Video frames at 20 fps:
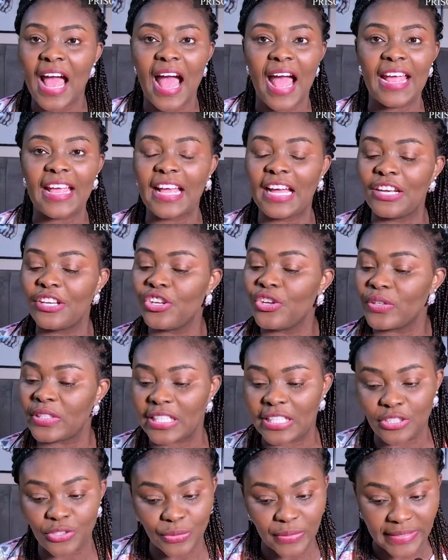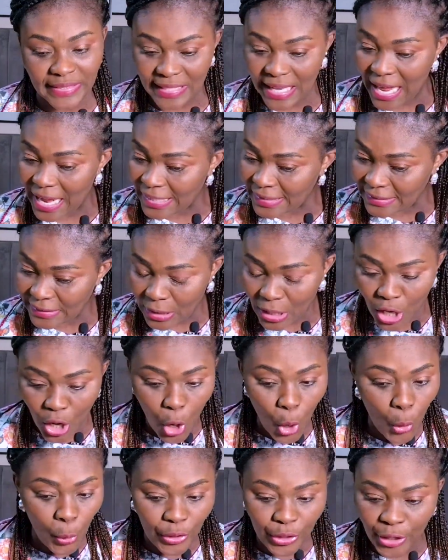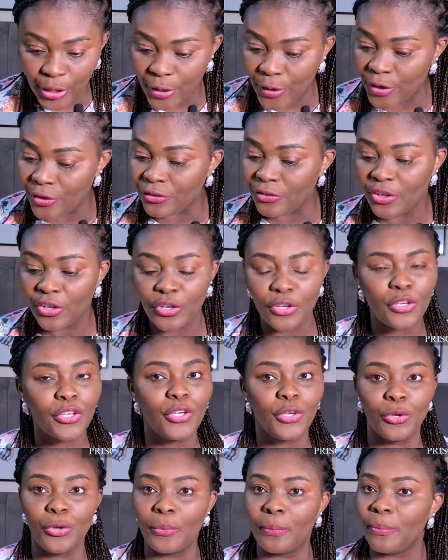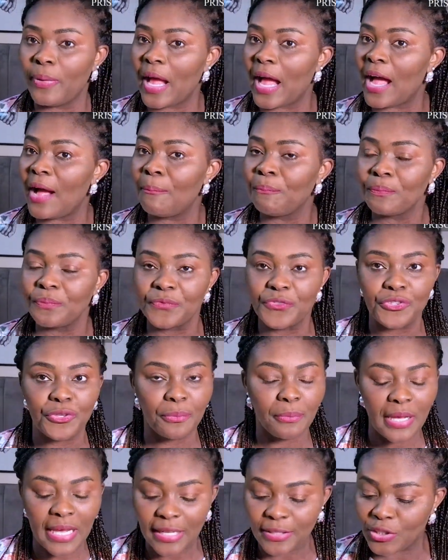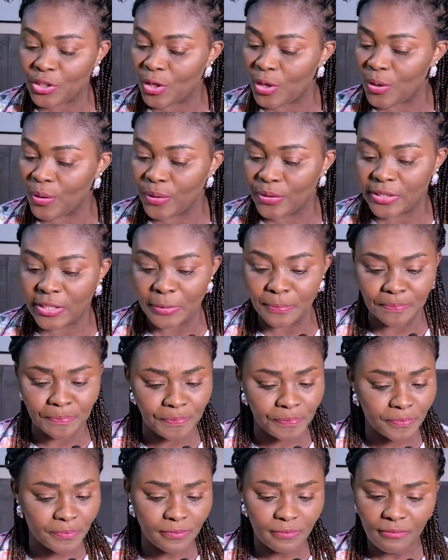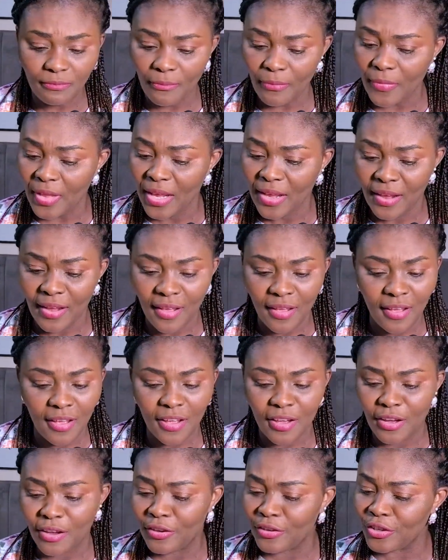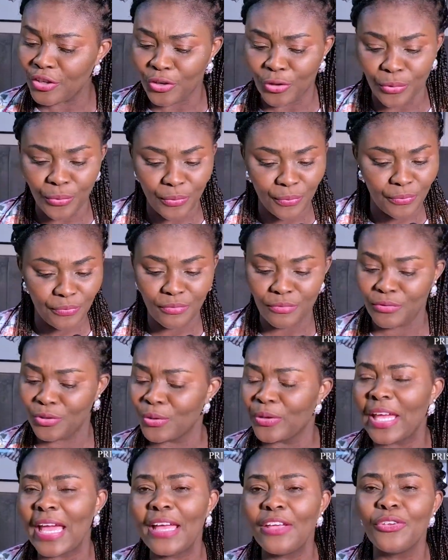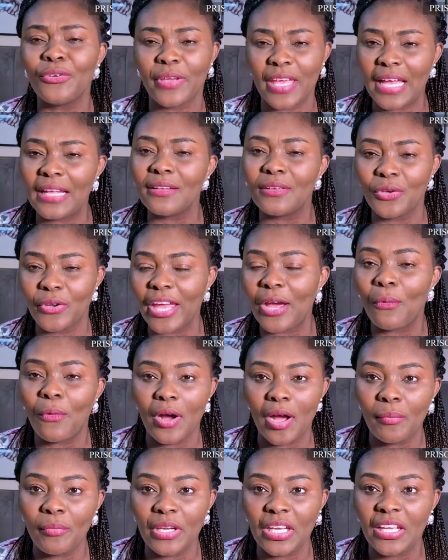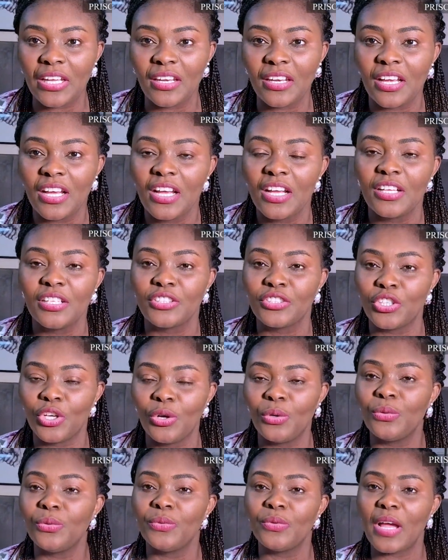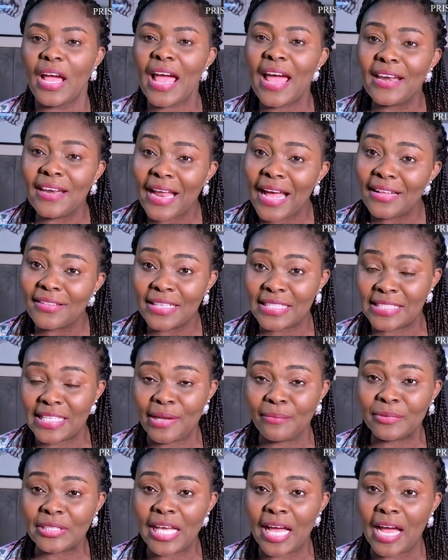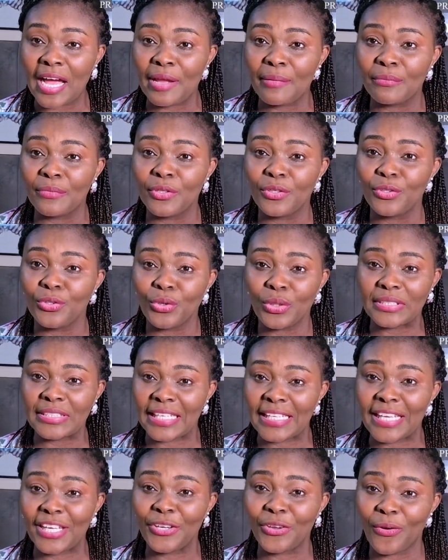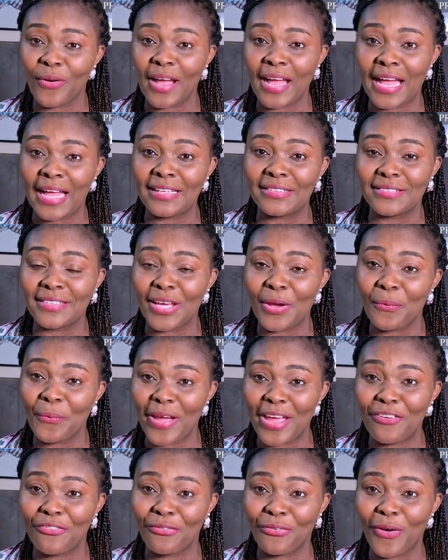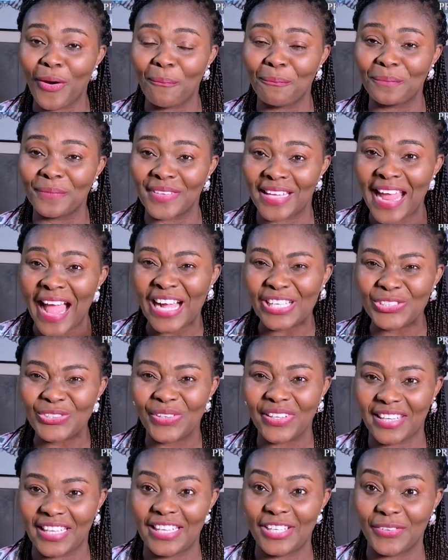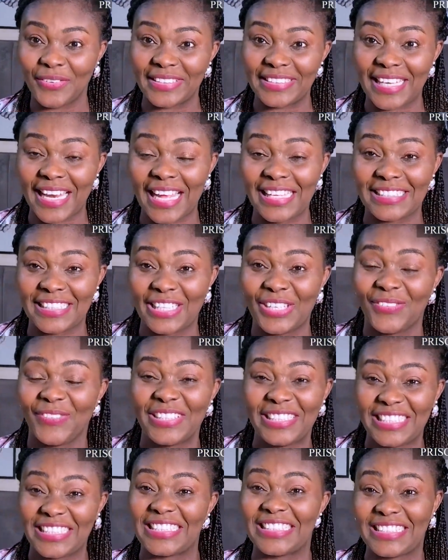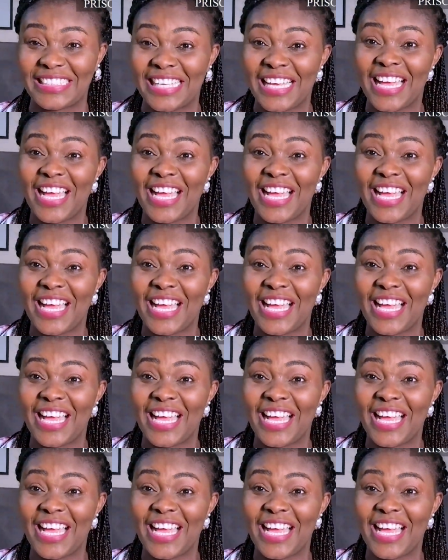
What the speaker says: I can use it to slice onion, cucumber, tomatoes, you know, you get what I mean. So, and at the same time, you're taking your hand away from the actual thing you're slicing, which is